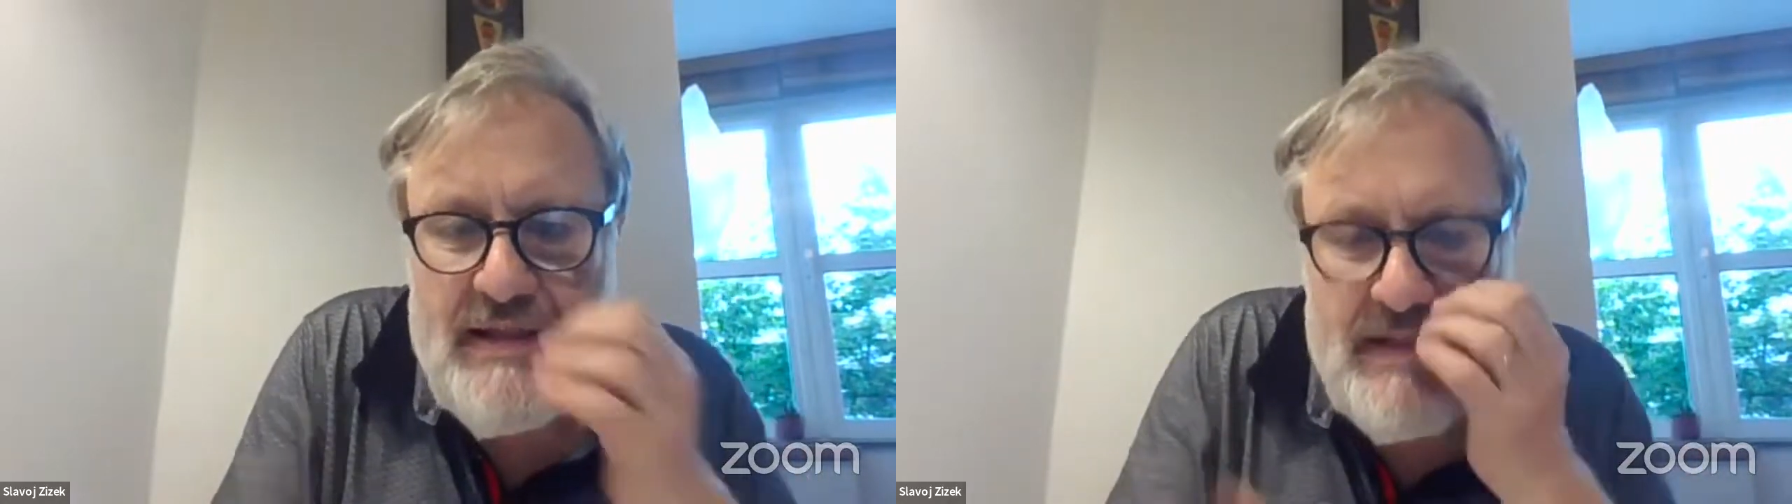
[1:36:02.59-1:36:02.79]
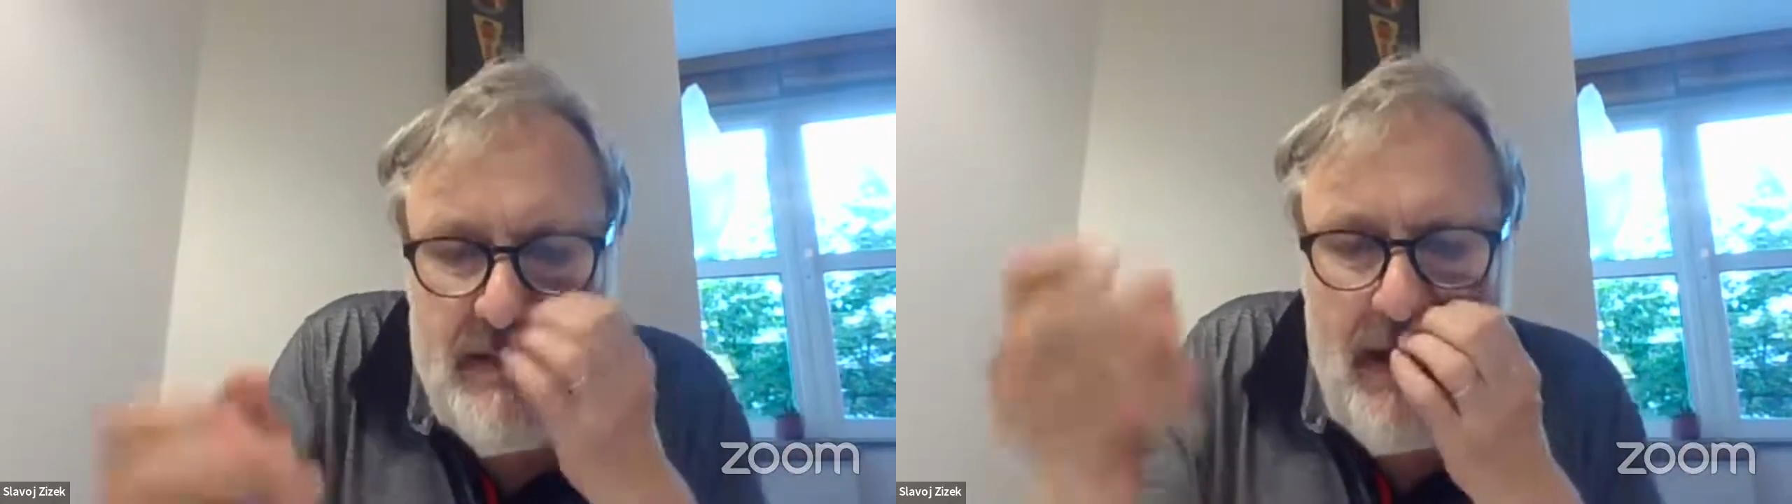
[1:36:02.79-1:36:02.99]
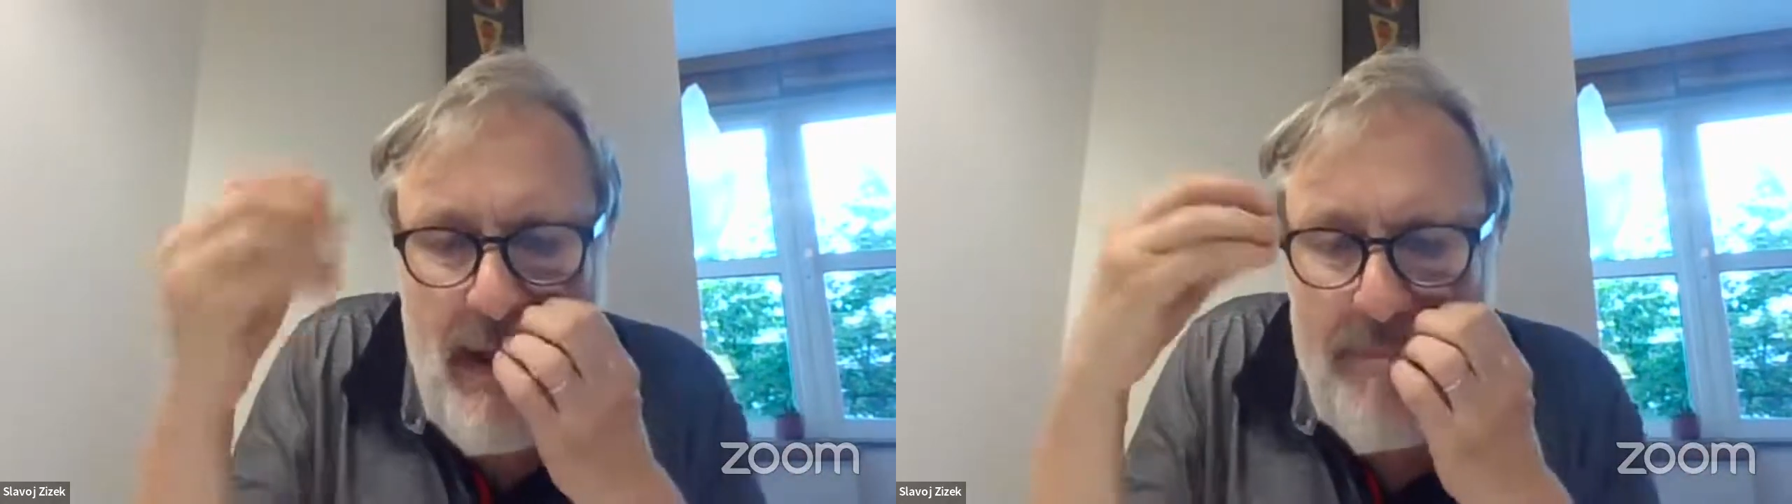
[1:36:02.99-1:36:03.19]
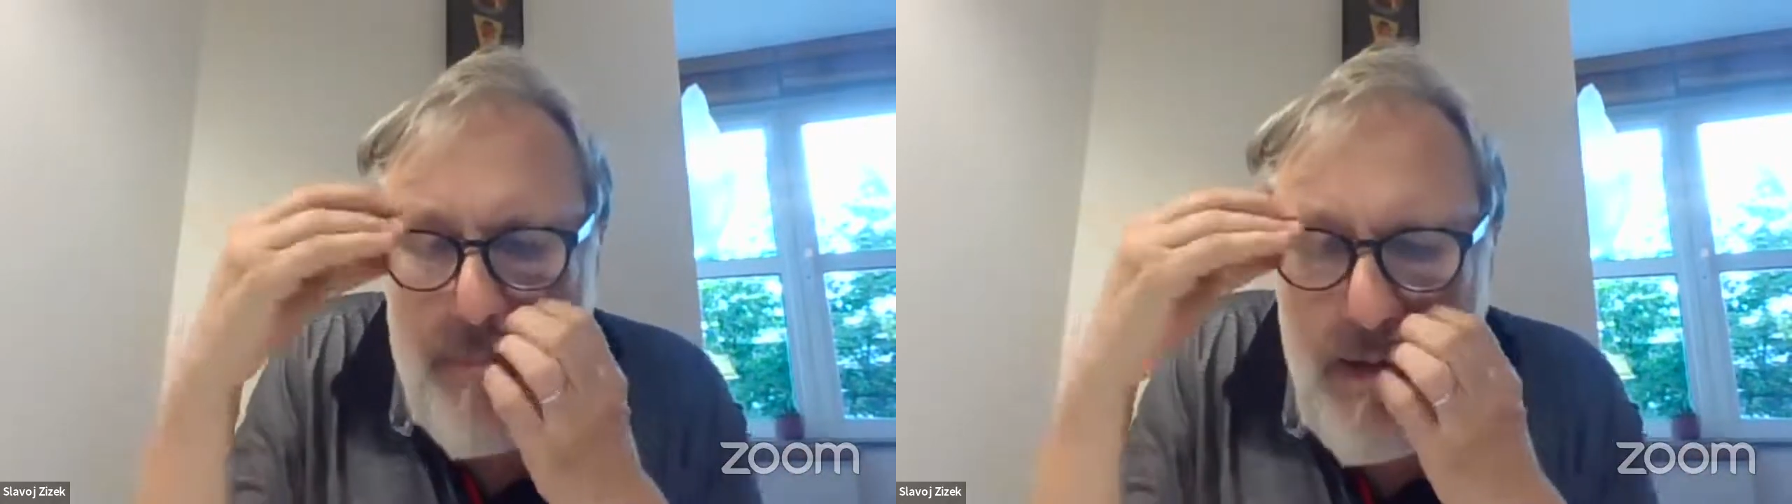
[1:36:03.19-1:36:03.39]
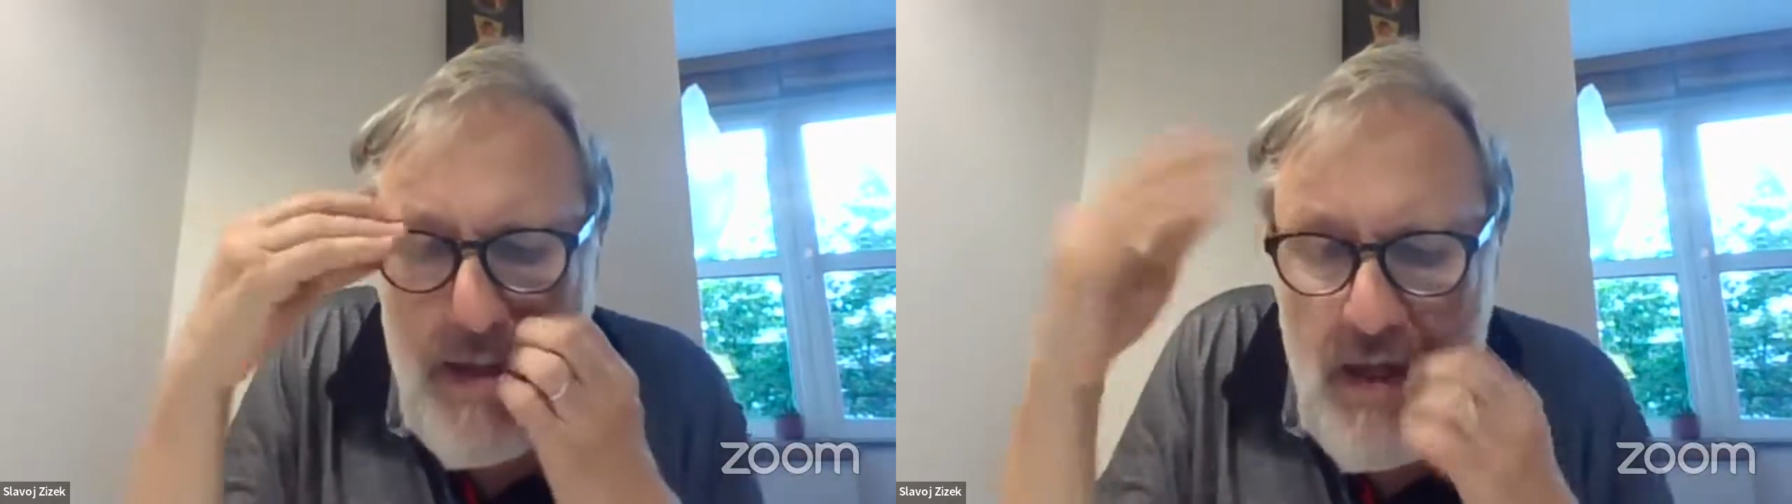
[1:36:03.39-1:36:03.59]

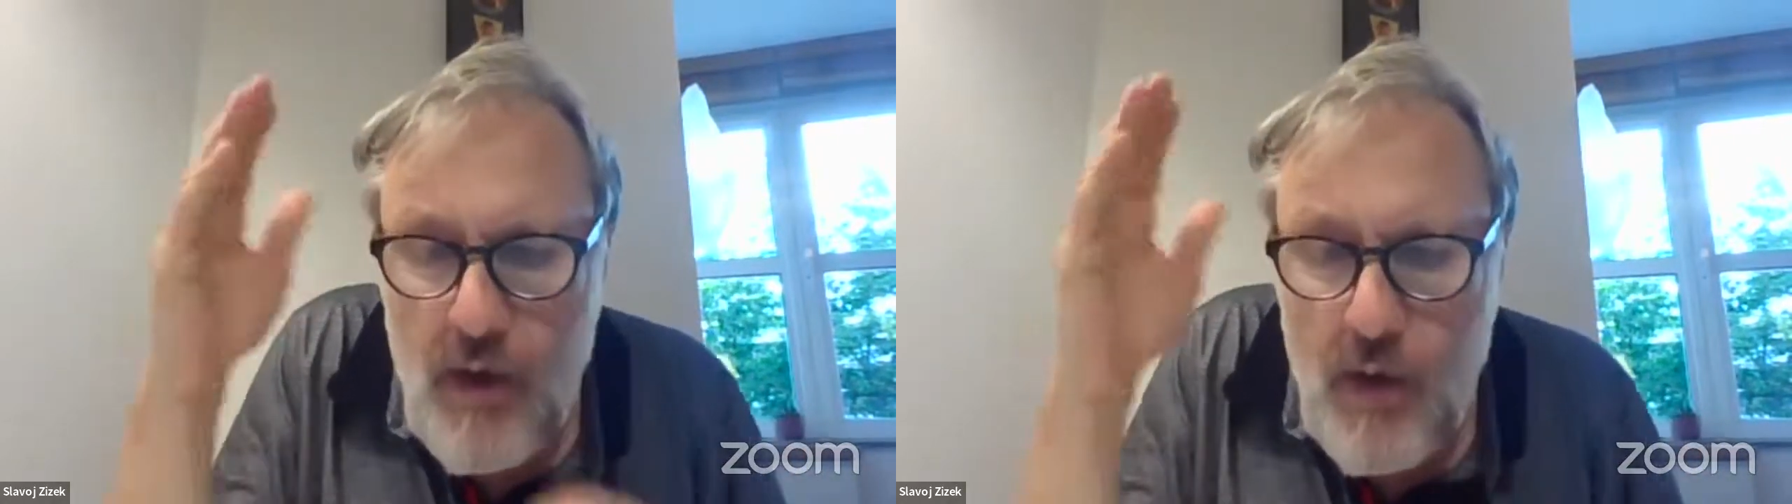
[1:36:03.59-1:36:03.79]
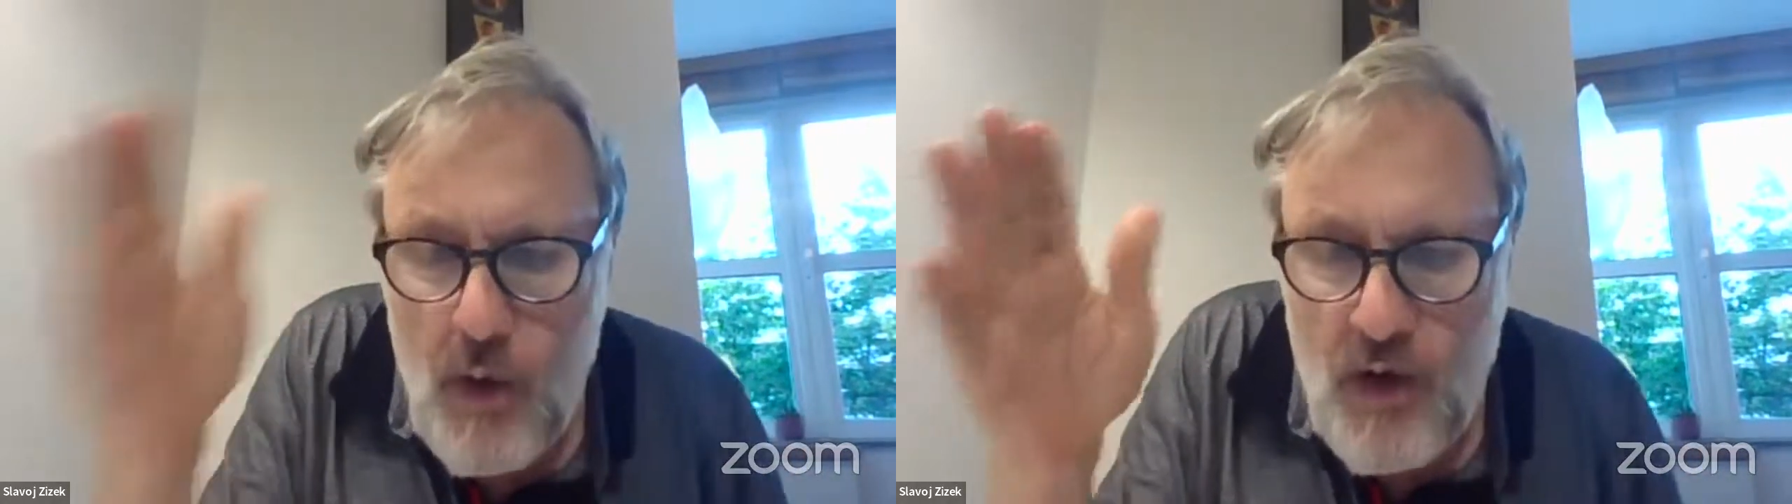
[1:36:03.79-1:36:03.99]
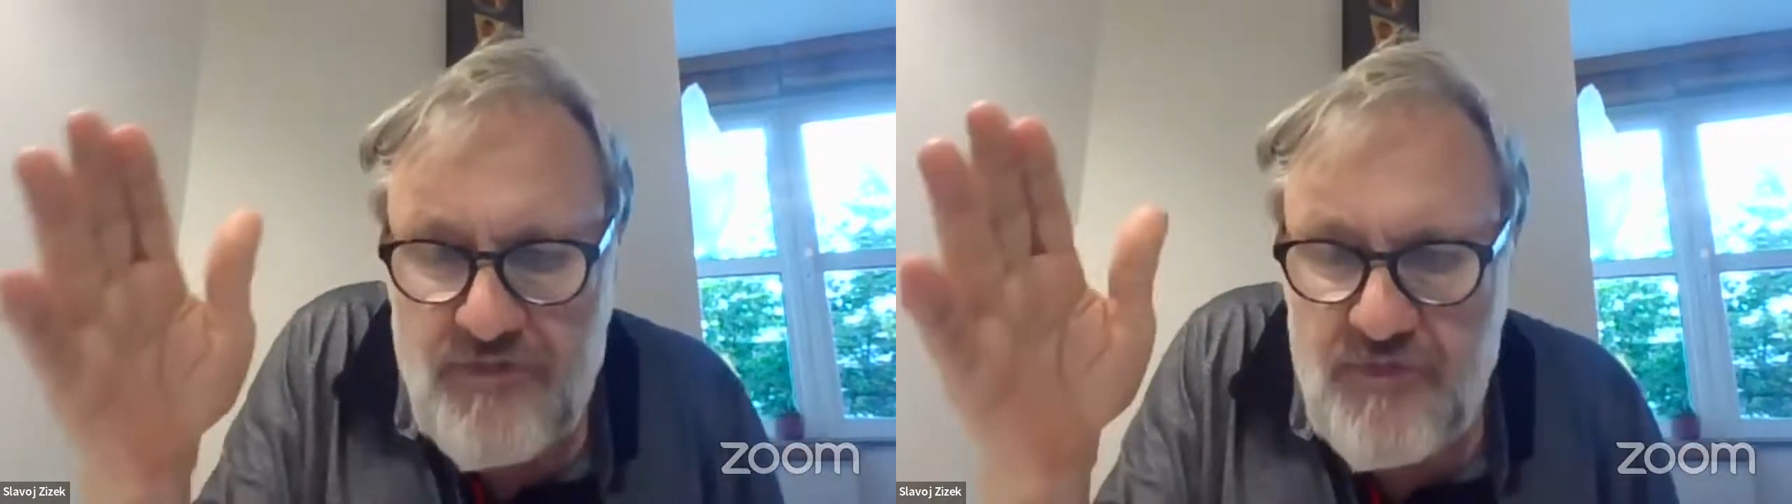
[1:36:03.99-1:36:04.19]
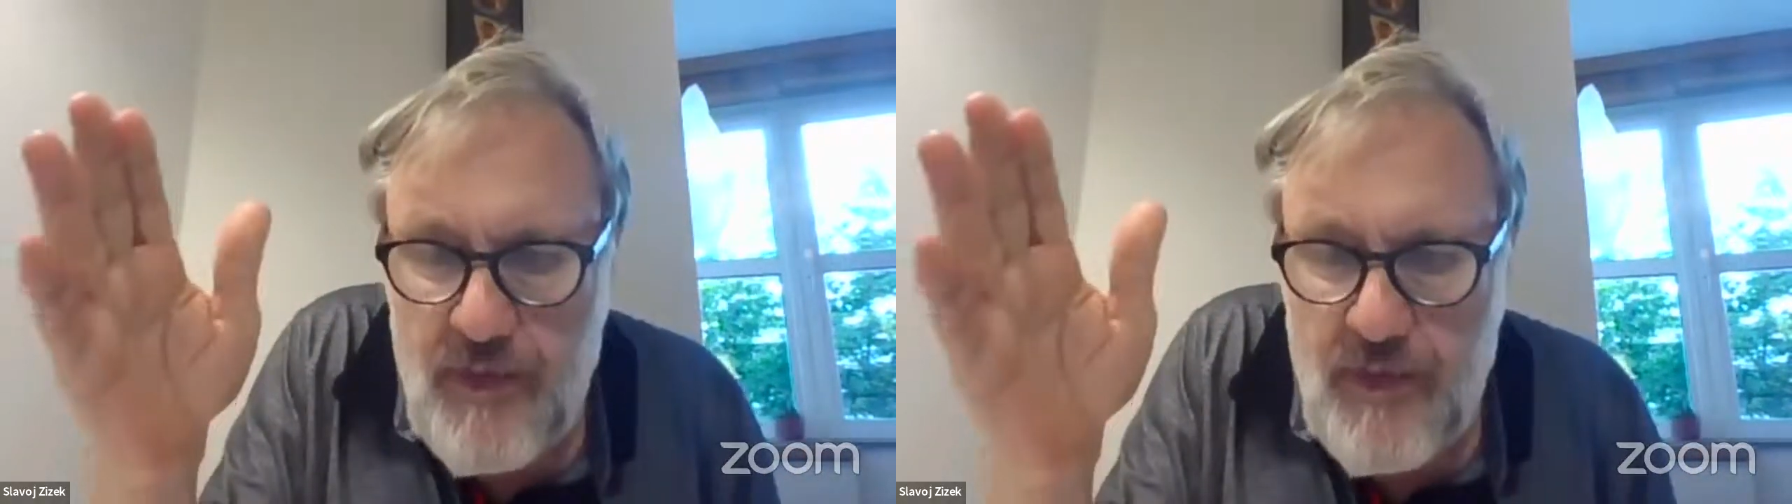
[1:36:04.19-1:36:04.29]
trap of